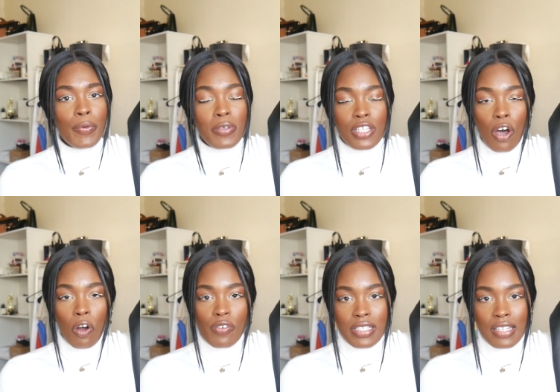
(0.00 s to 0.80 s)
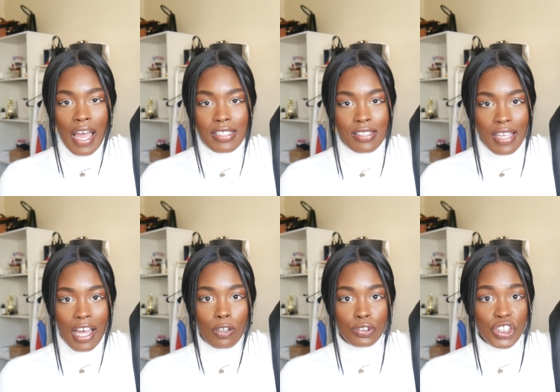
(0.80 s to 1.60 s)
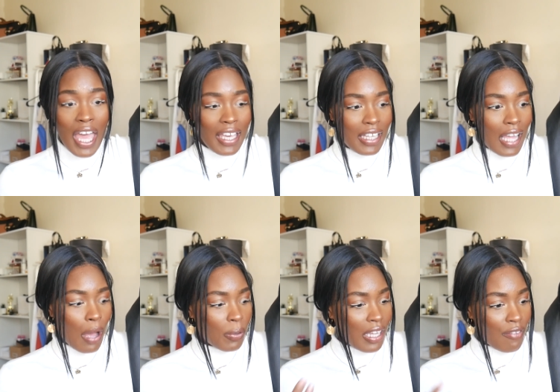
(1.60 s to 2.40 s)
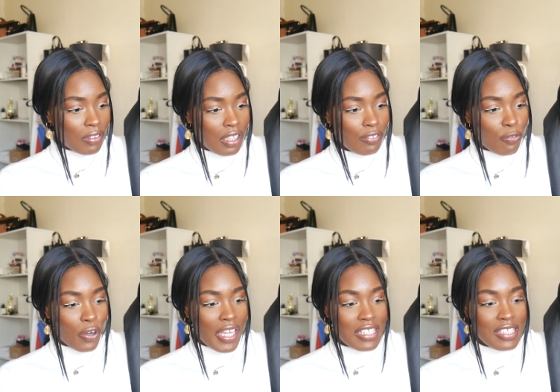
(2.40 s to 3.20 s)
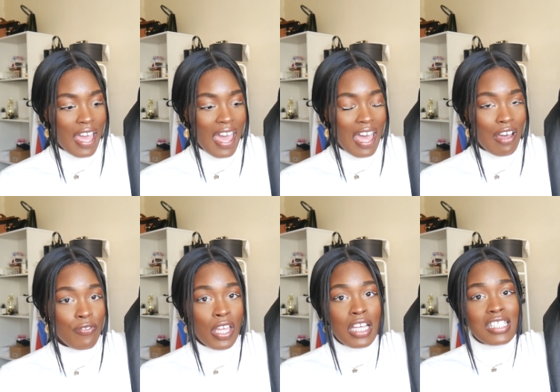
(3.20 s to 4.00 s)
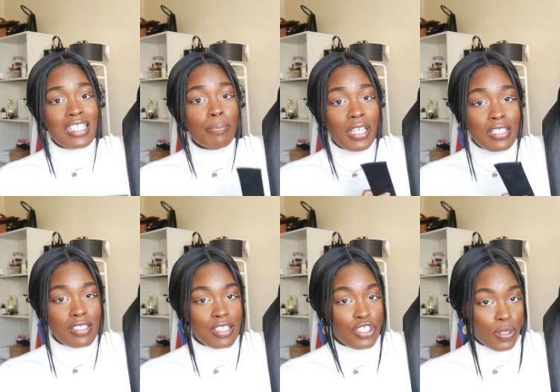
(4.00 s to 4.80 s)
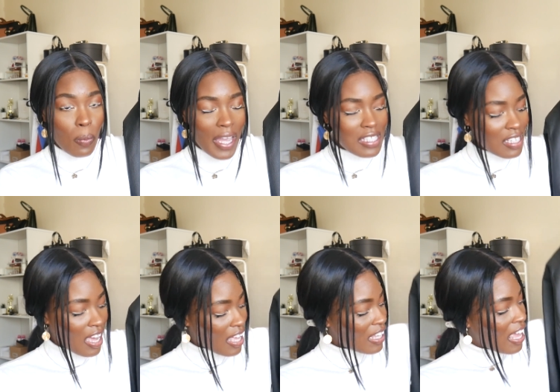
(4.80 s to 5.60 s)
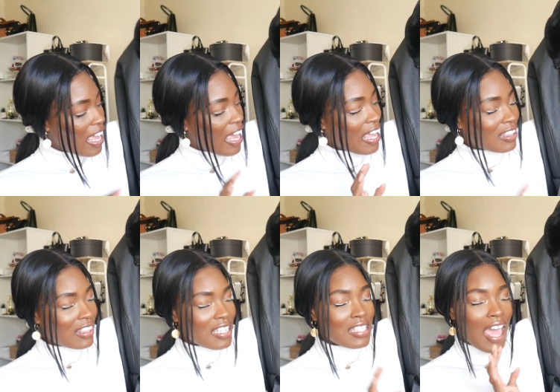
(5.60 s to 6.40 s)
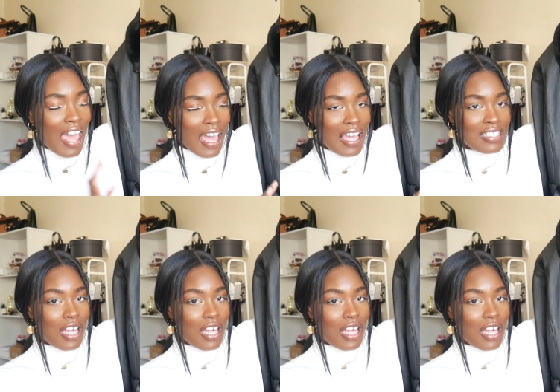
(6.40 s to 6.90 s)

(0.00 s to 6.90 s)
it was an oversized style jacket, I would have loved for it to have something to cinch the waist in and this has